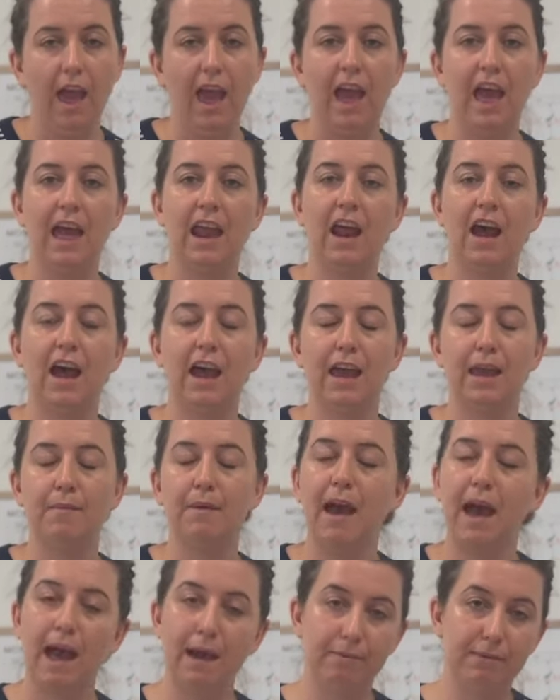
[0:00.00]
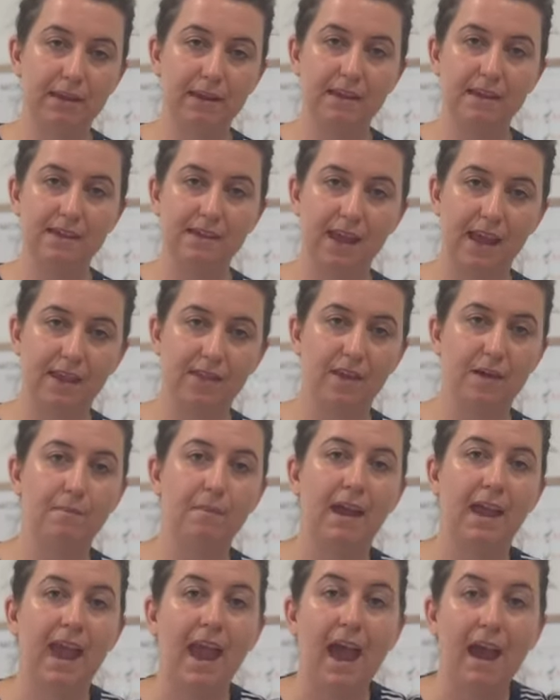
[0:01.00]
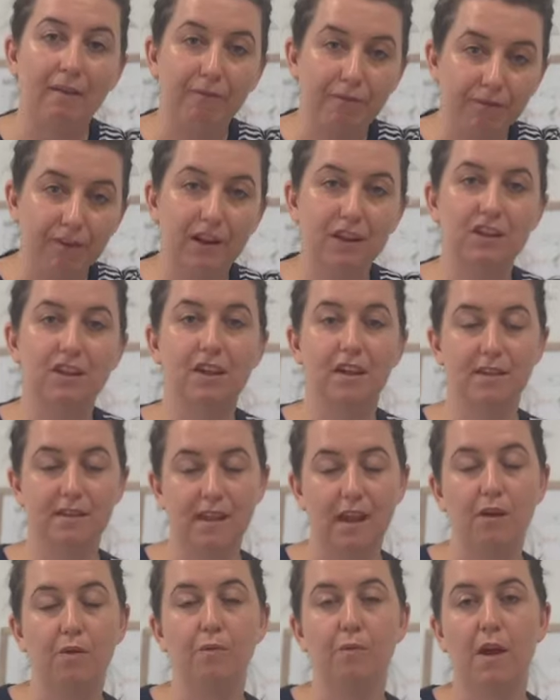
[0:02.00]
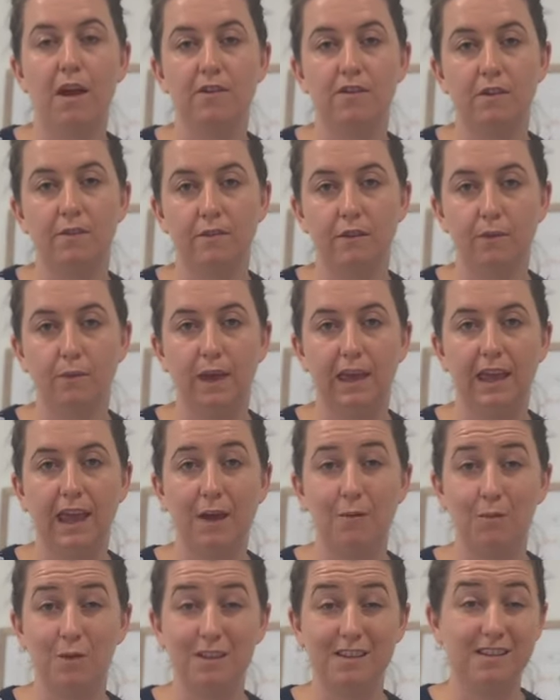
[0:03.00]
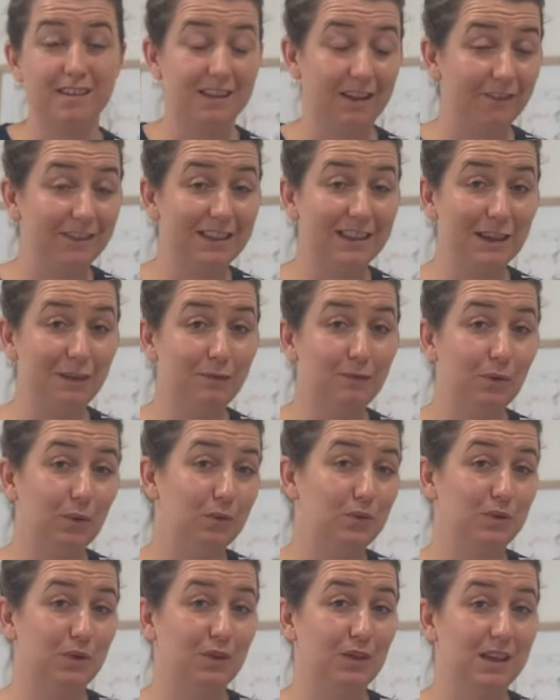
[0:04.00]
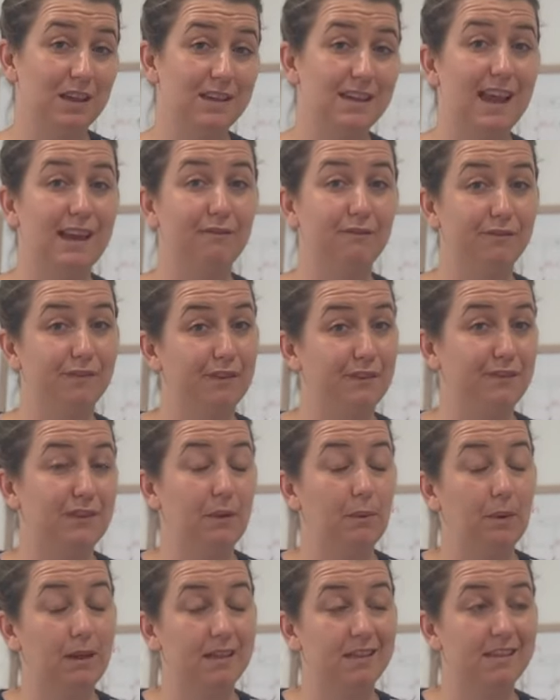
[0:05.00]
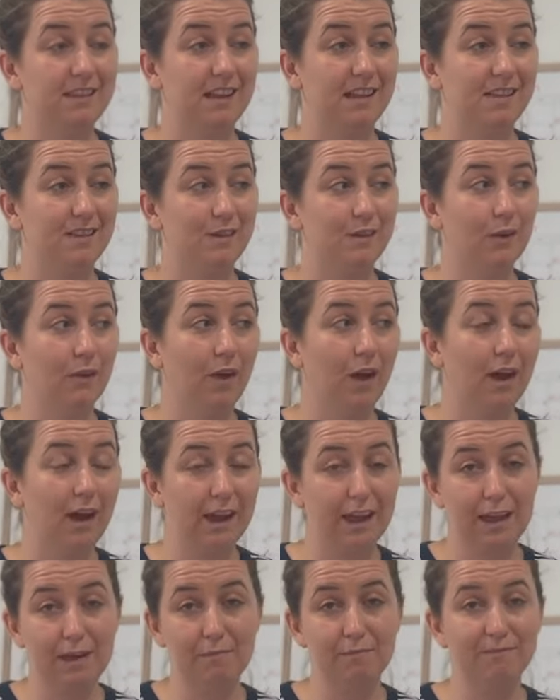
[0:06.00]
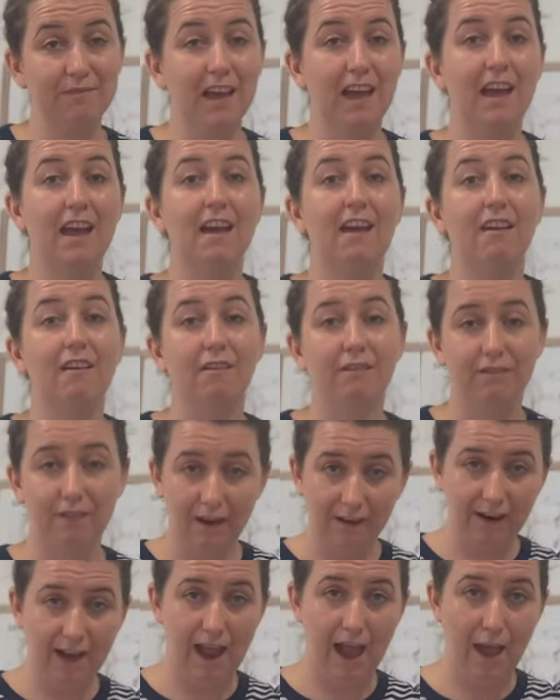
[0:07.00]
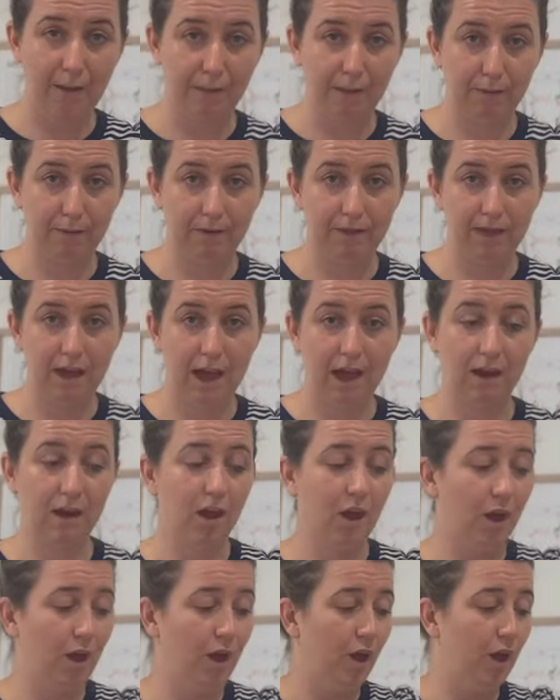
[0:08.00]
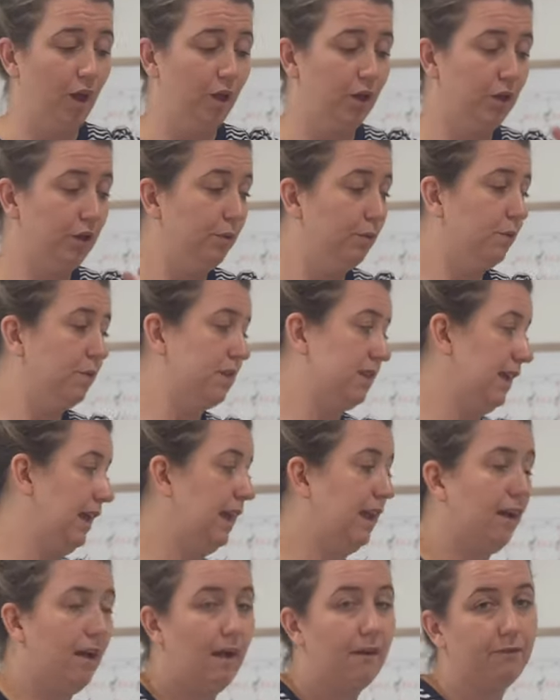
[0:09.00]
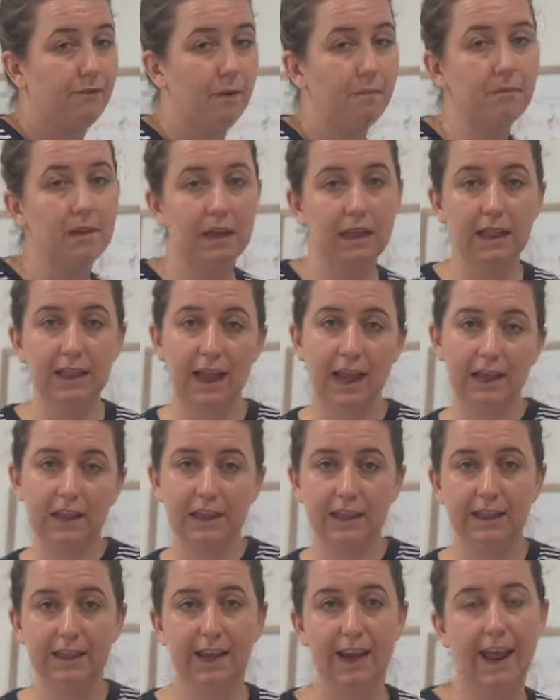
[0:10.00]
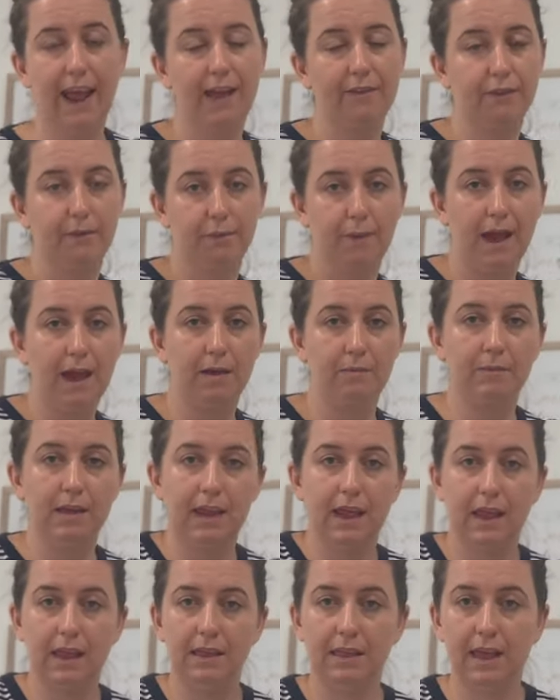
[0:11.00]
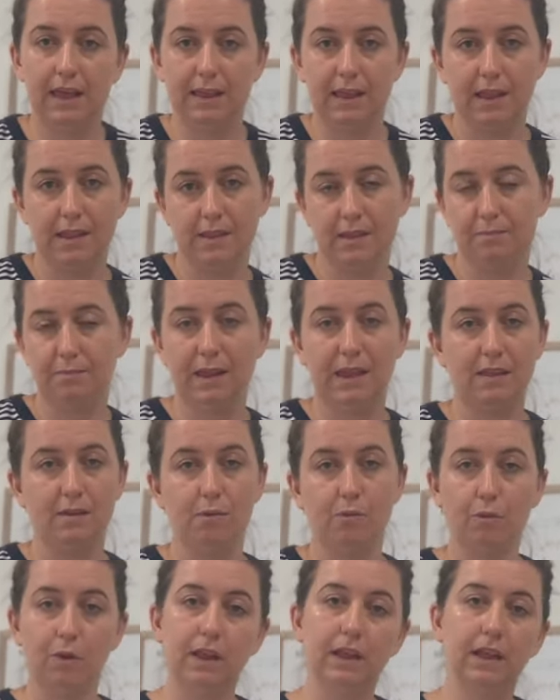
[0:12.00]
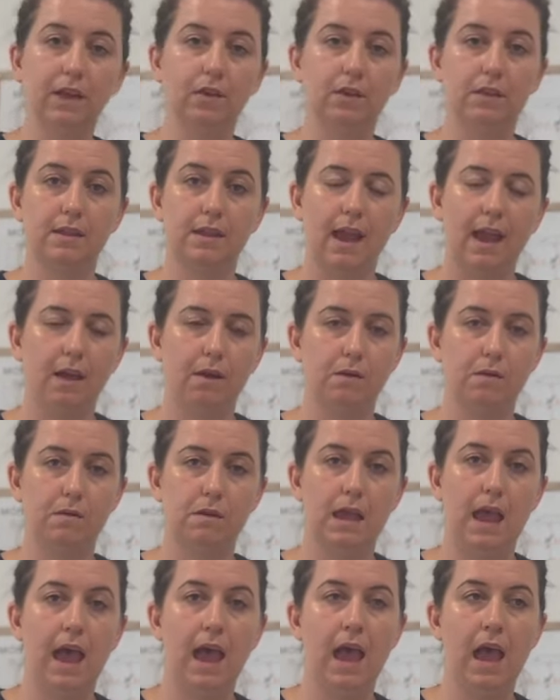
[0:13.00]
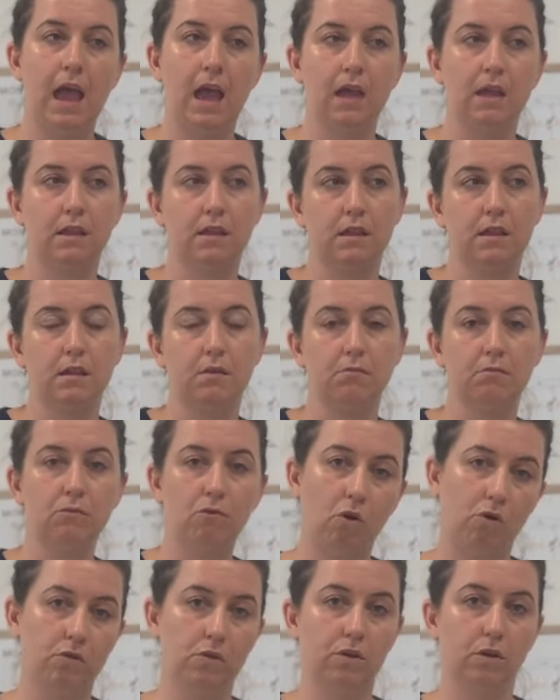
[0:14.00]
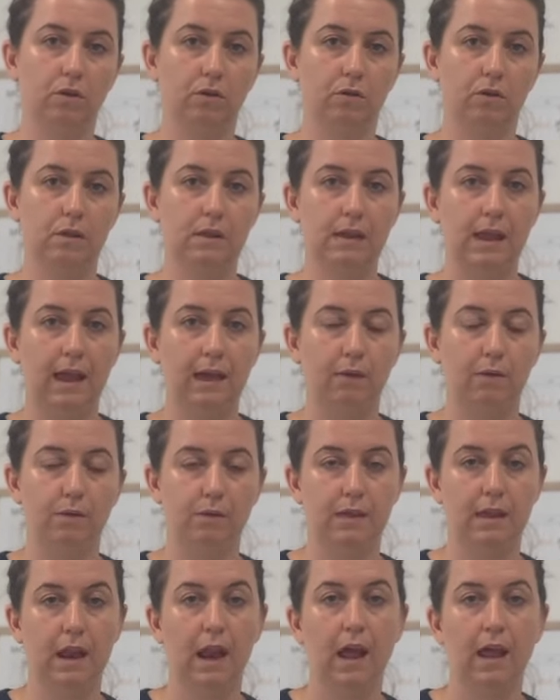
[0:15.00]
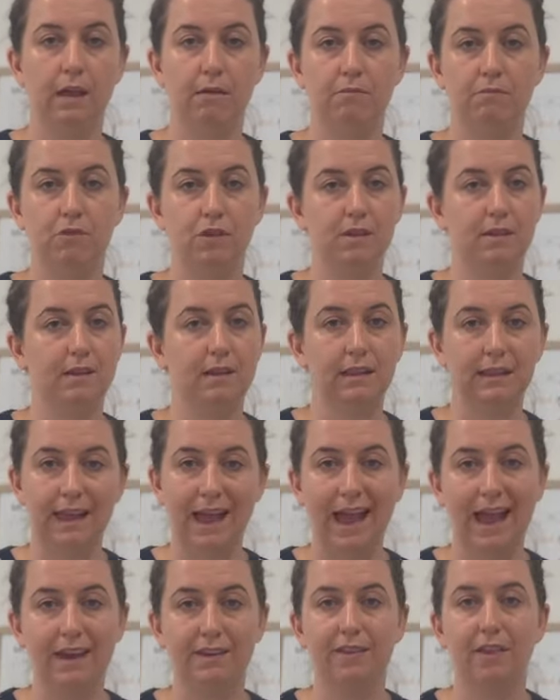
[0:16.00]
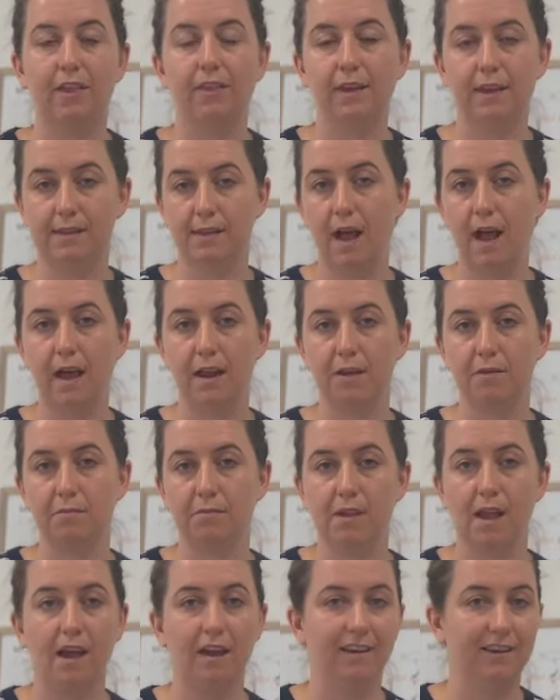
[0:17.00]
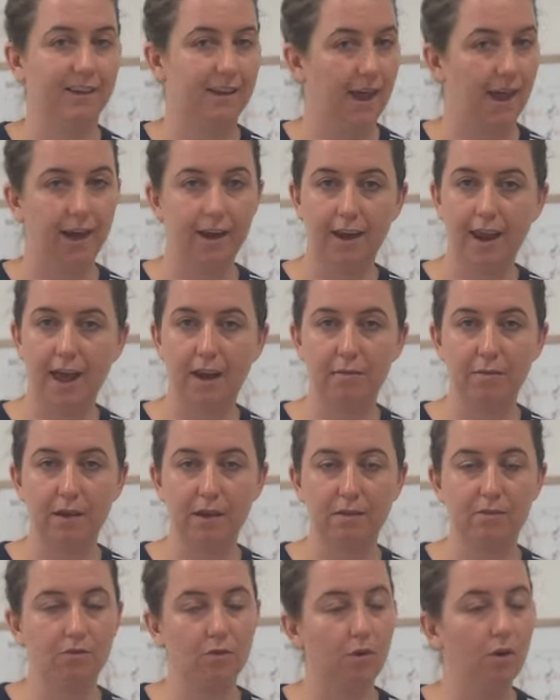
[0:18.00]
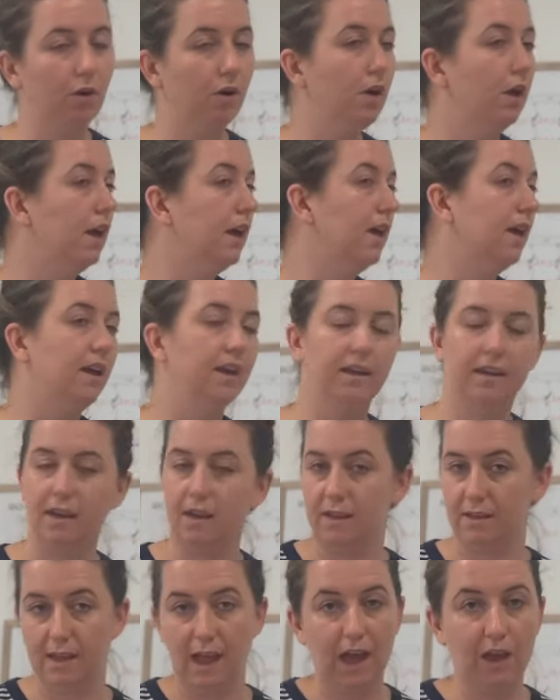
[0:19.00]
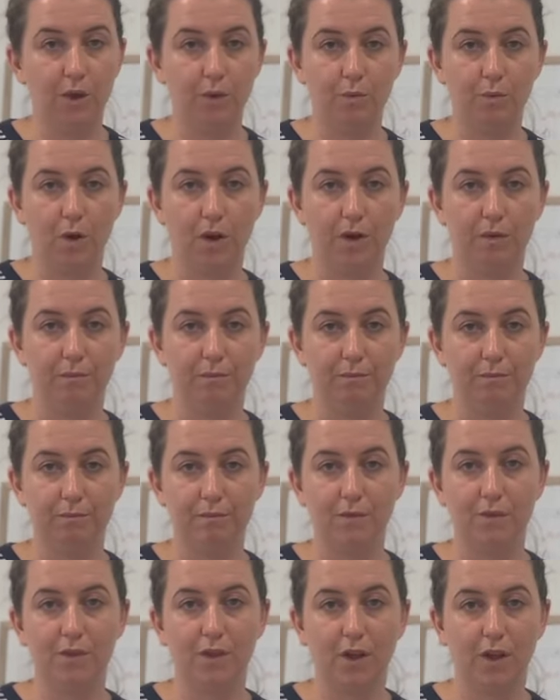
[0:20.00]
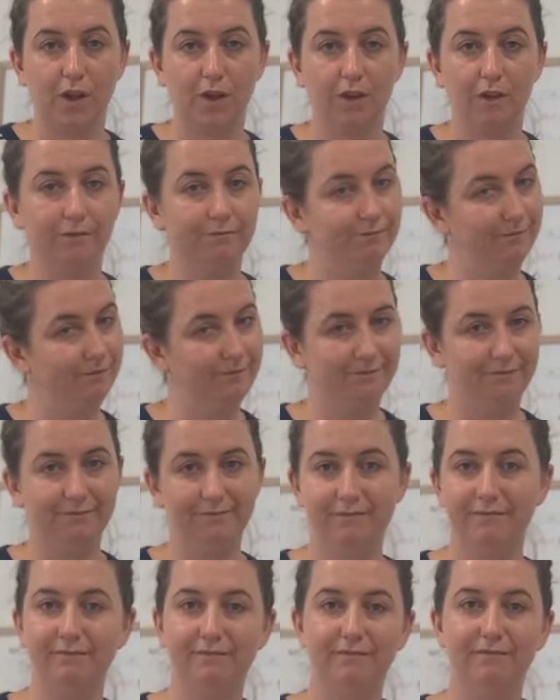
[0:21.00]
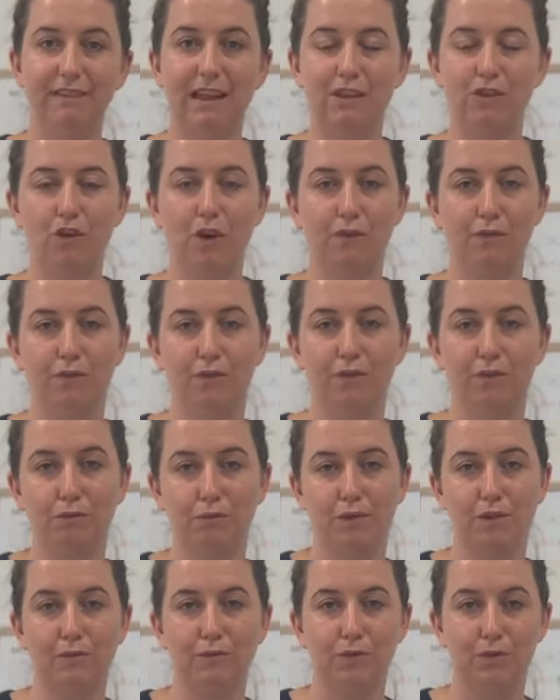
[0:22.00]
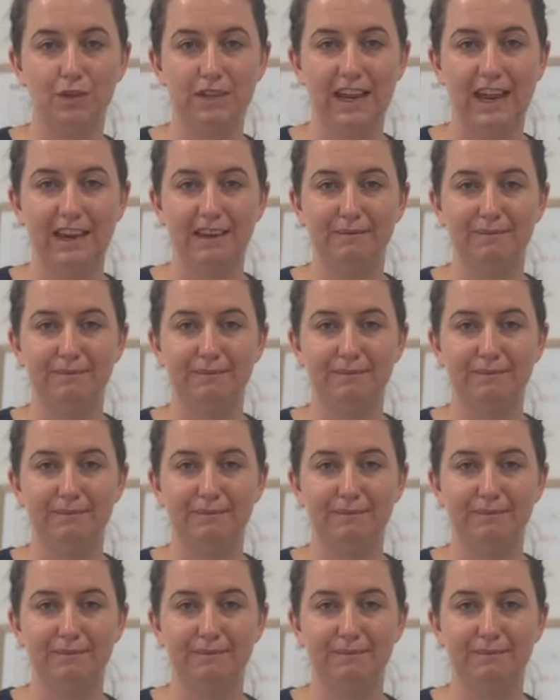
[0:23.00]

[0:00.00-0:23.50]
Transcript: And I am happy to say that my average sale price over the weekend was $74.51. So I am very happy with that you will see from the collection that I have around me that there's been some really good sales and some not so good sales that I am just glad that these items are getting out of my store because I don't want them. So let's go through the 14.